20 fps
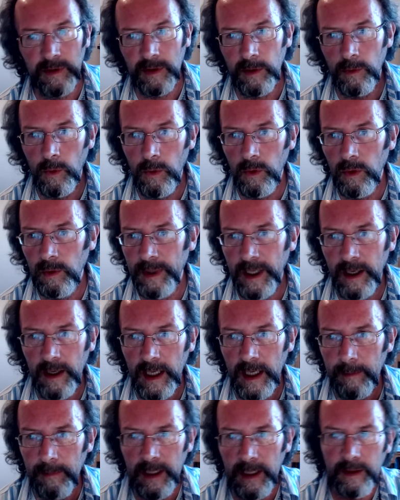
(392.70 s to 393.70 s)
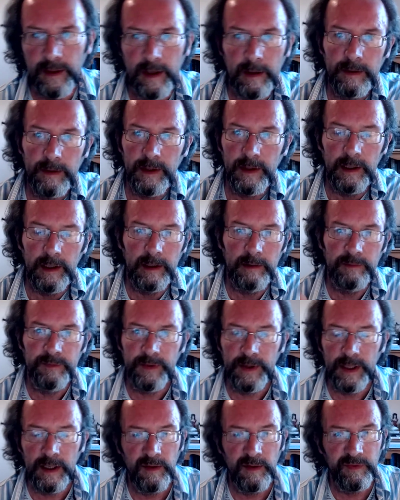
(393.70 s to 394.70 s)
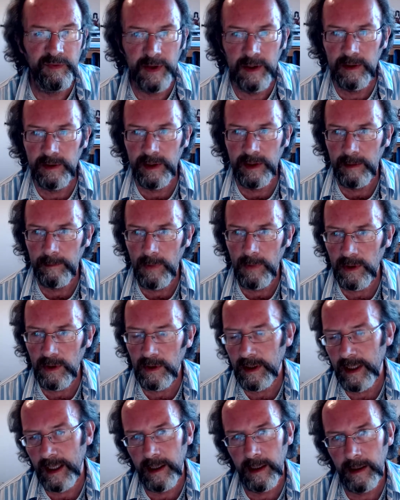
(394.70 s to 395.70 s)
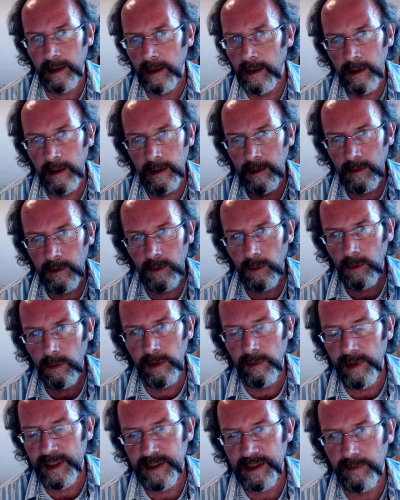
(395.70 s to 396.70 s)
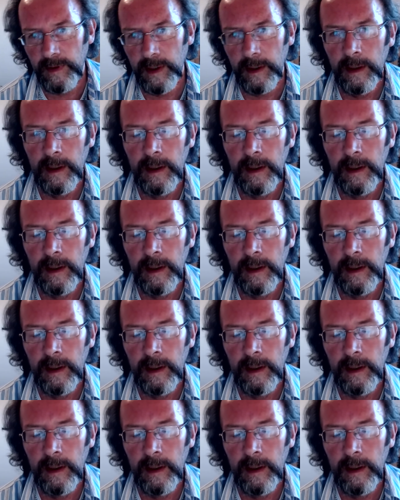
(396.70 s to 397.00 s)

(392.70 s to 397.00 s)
the wall behind me, that the Fenella Fielding model kit, all the rest of it.